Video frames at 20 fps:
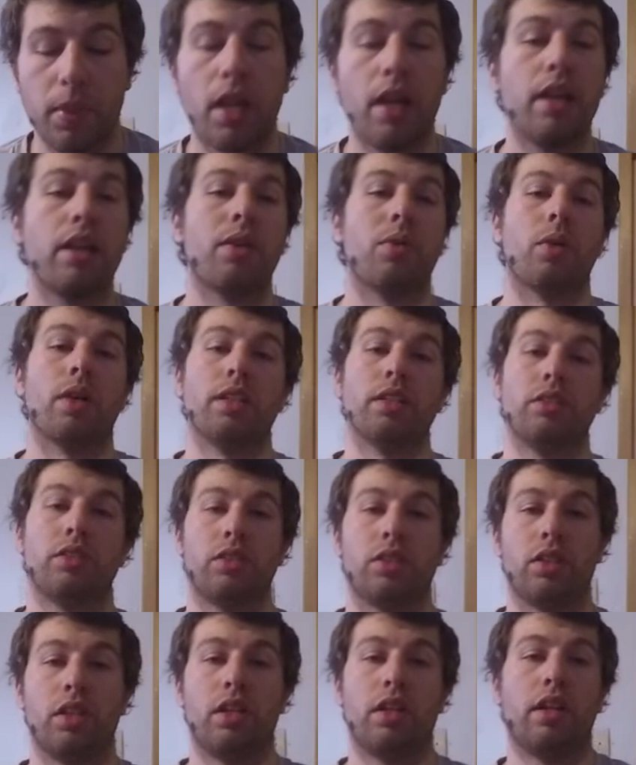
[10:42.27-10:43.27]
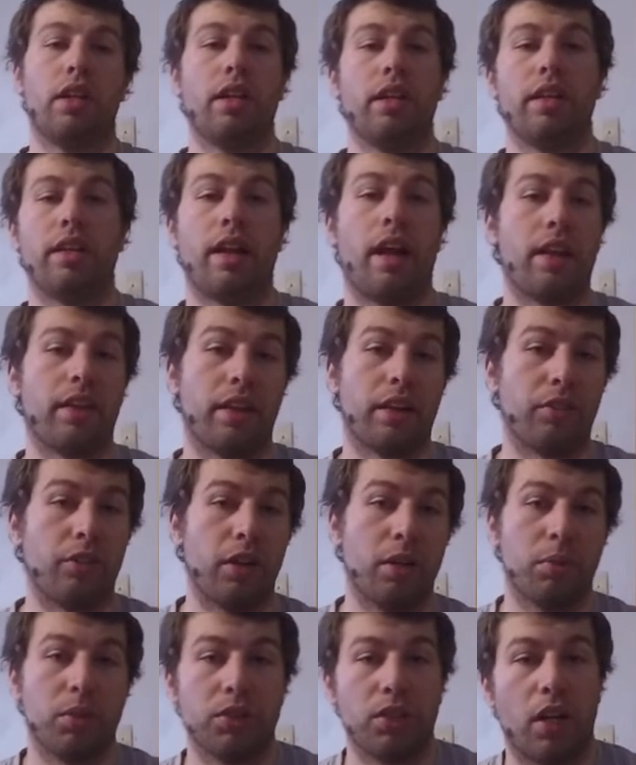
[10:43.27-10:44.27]
anyways, now that I've
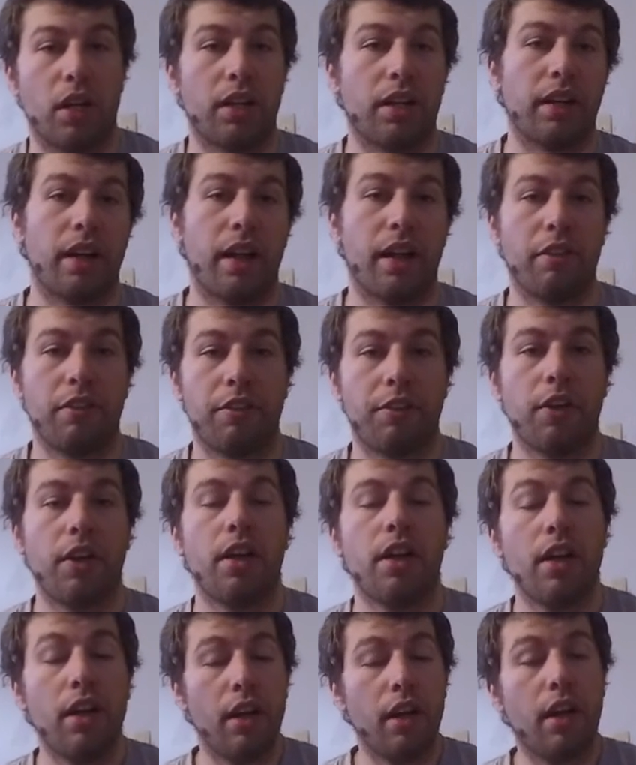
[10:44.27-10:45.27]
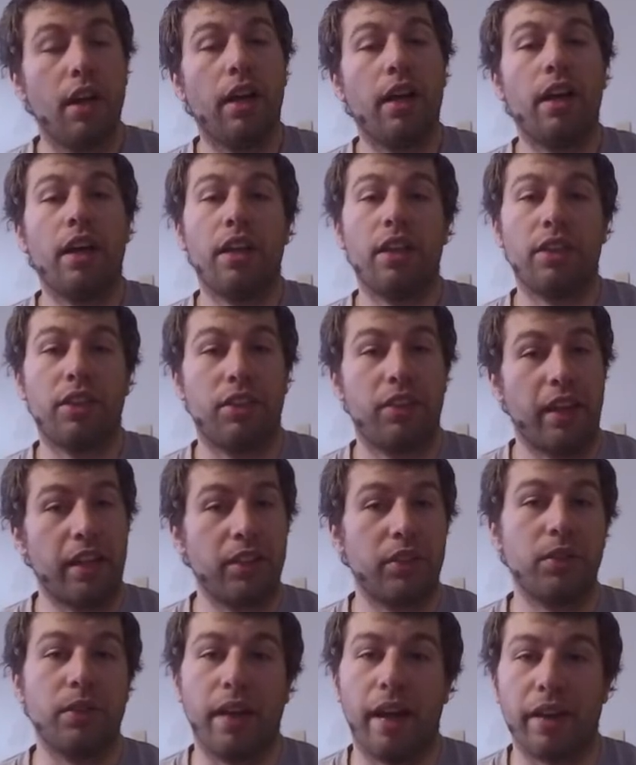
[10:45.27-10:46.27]
rambled on enough,
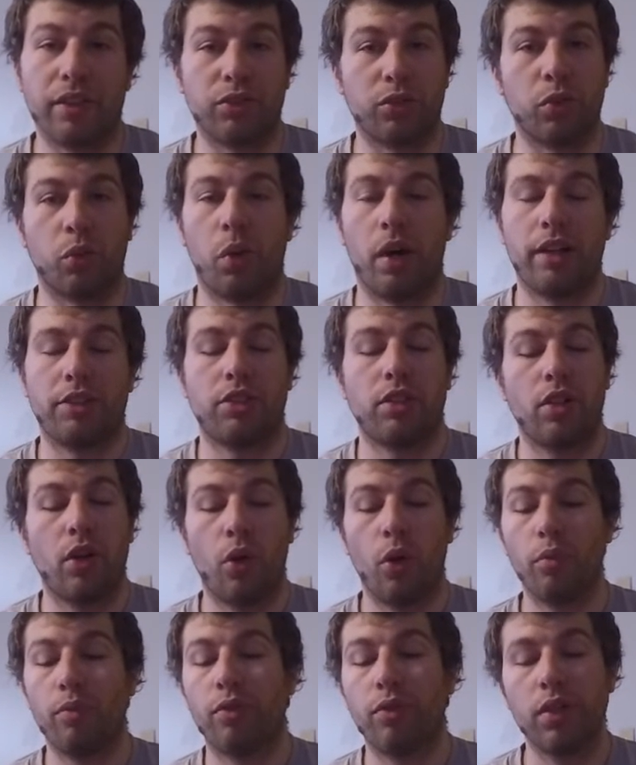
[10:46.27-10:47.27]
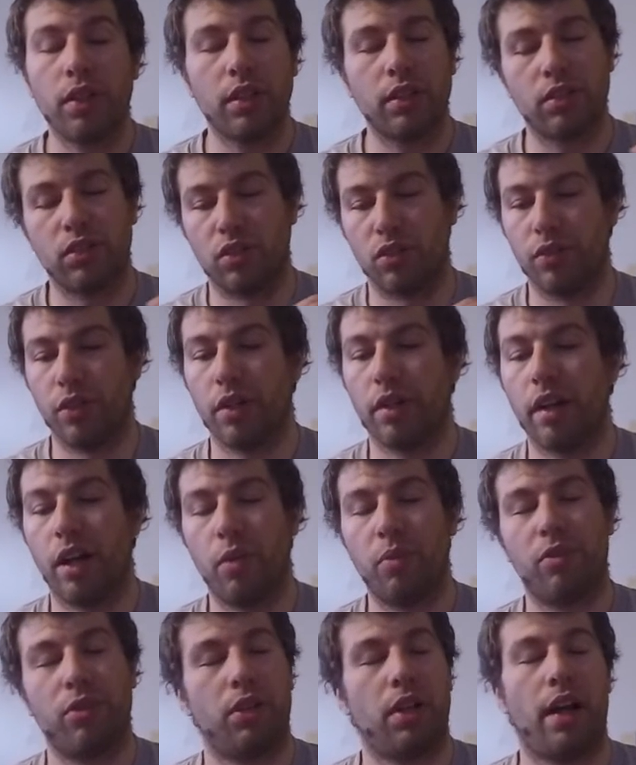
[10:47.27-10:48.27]
thank you guys for watching. Hopefully this is very
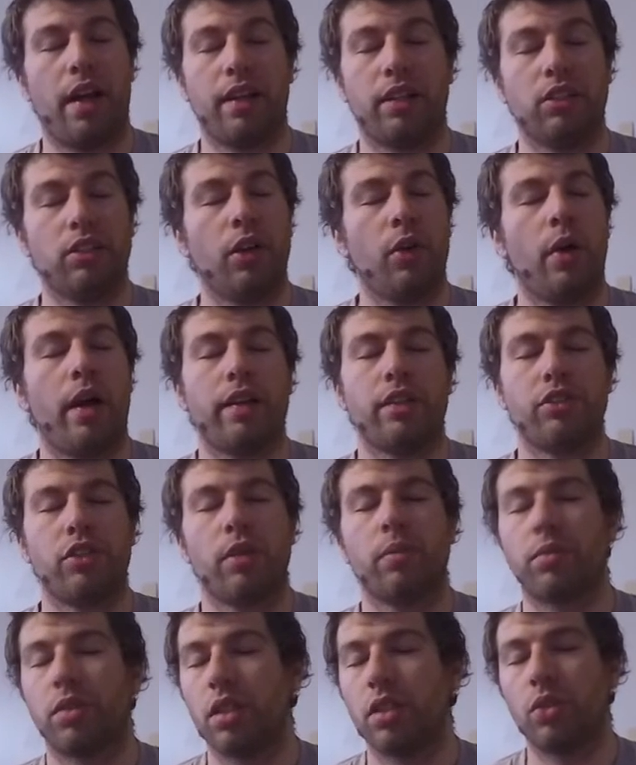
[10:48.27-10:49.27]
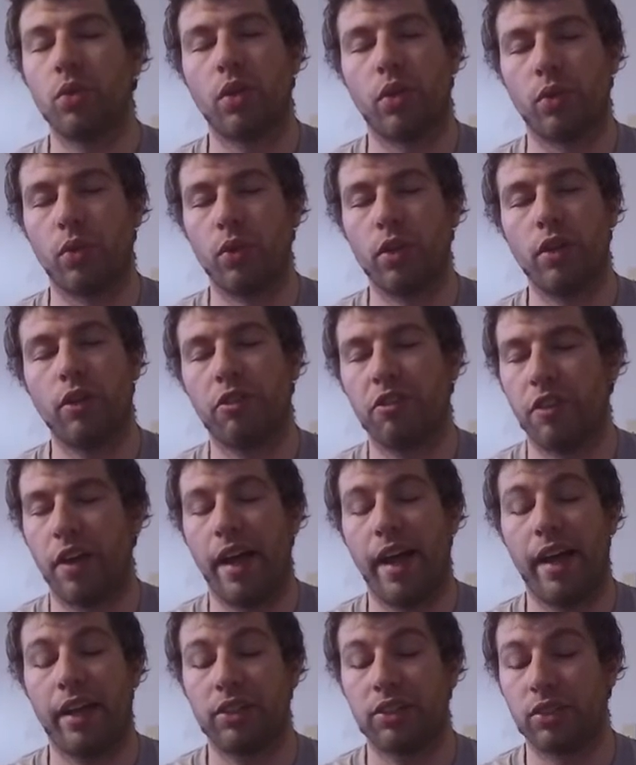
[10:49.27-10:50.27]
helpful. I know I jumped into it real
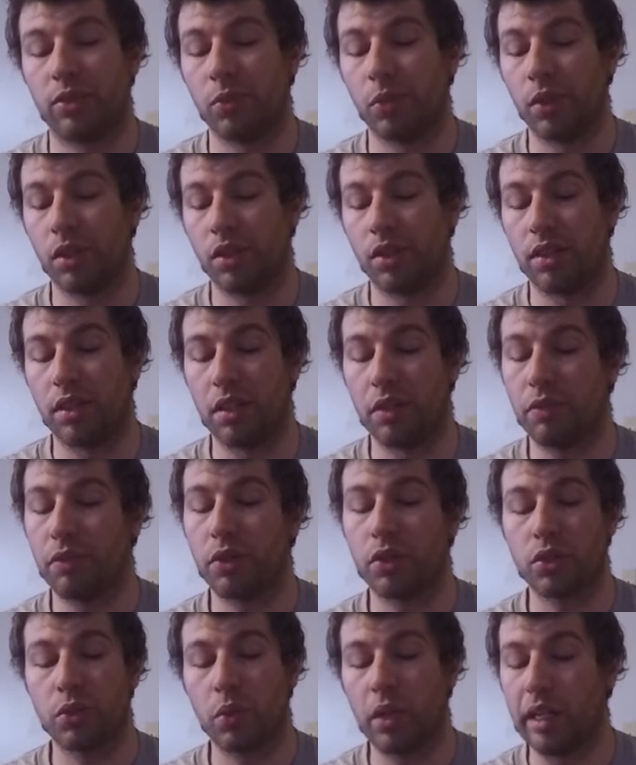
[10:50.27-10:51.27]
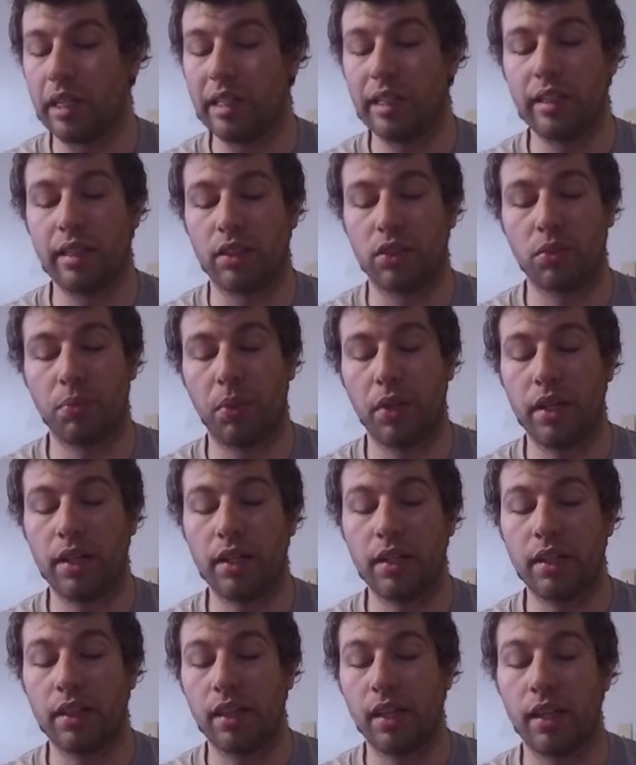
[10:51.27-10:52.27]
fast. With the first one, I didn't explain
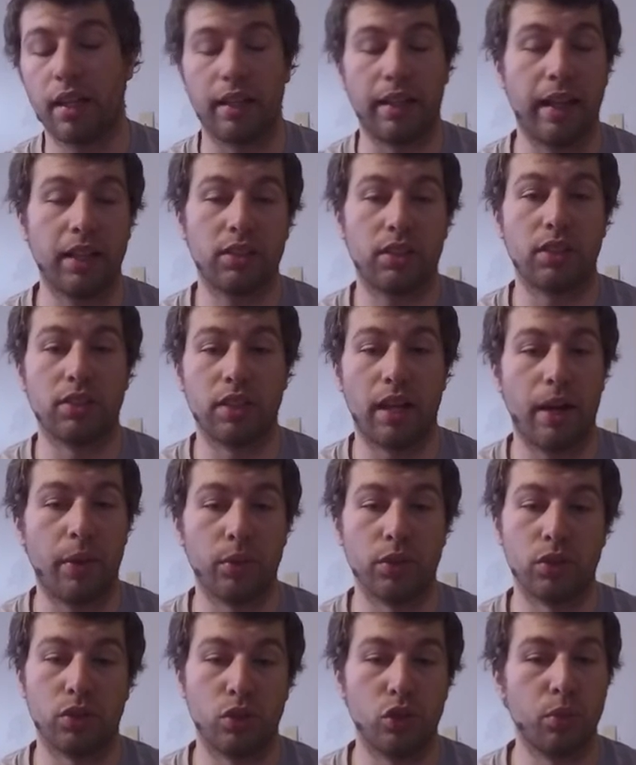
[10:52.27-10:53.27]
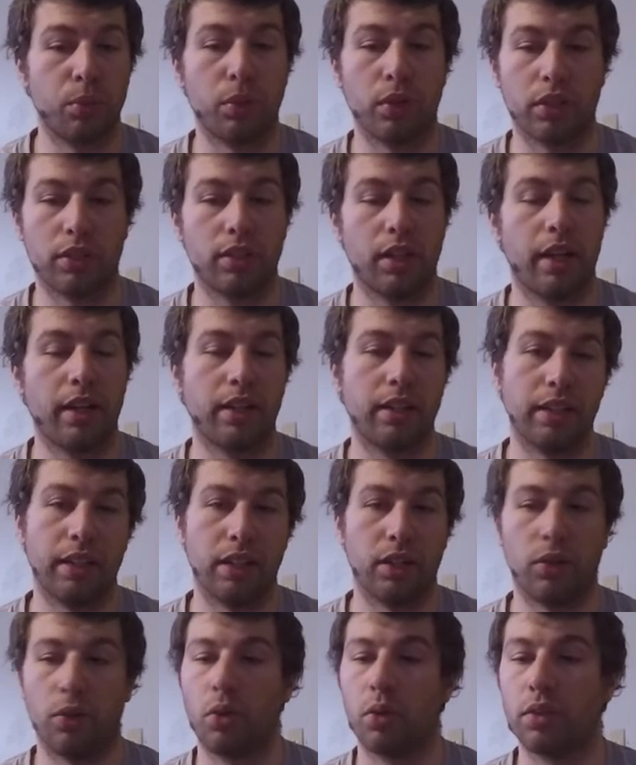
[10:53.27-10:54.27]
anything, and that's because I was super excited to
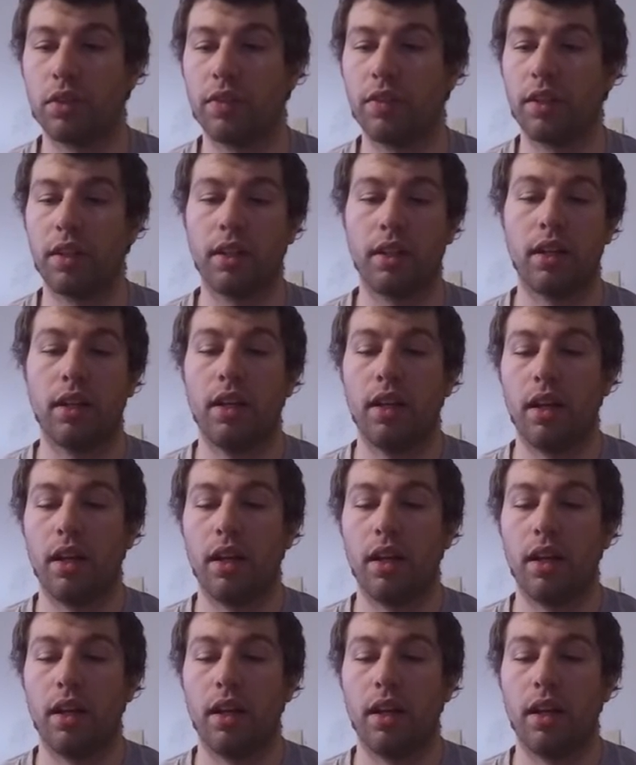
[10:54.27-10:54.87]
get a hold of it.